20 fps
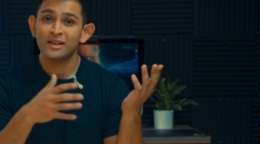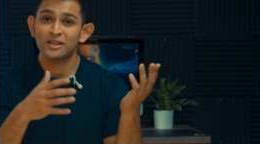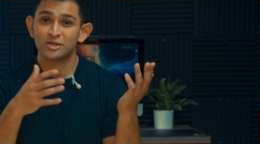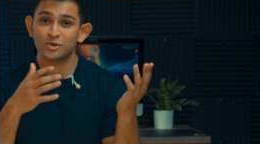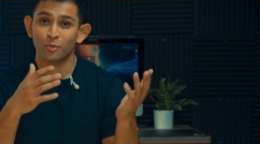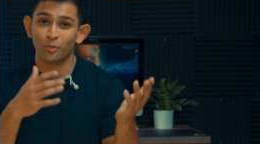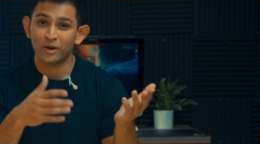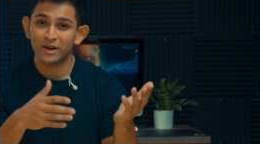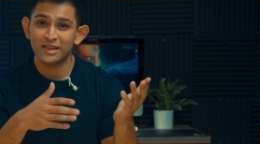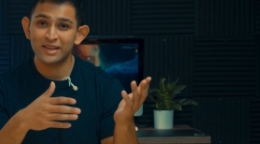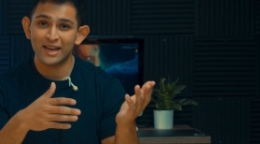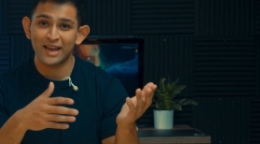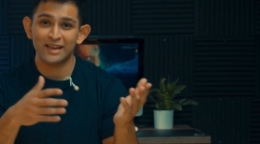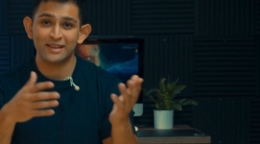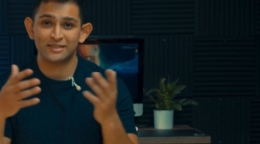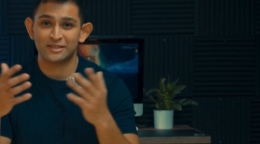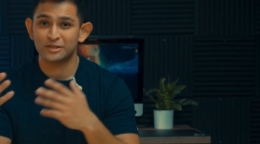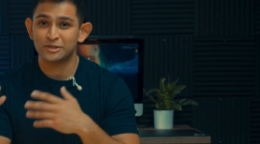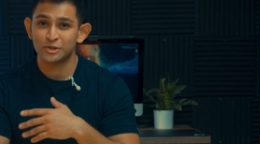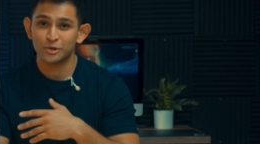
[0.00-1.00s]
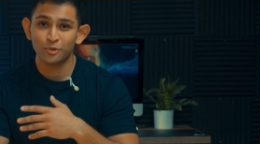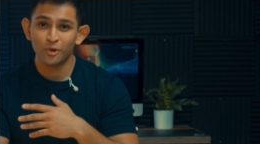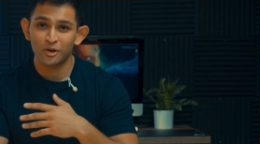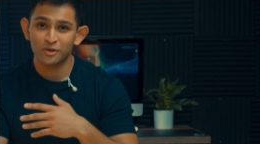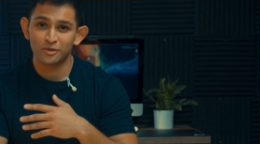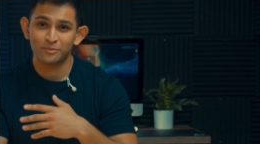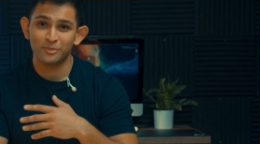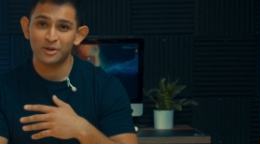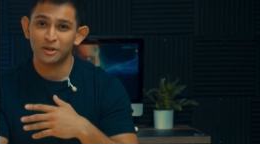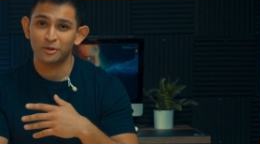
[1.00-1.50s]
28 to
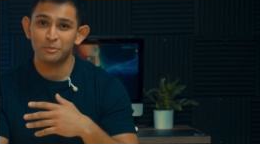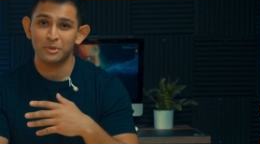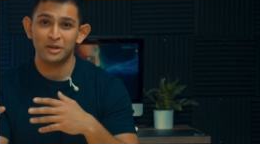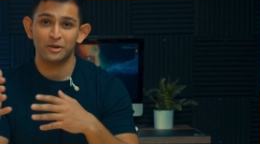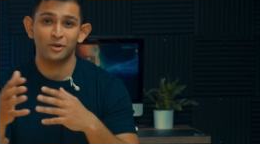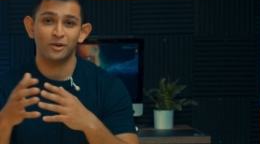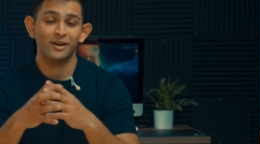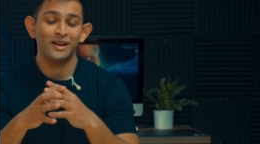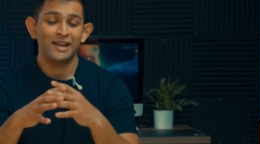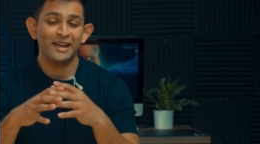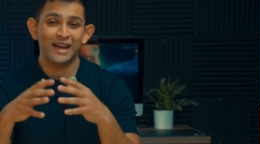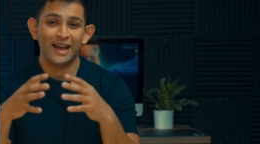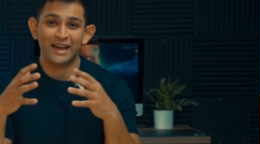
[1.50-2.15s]
200 millimeter,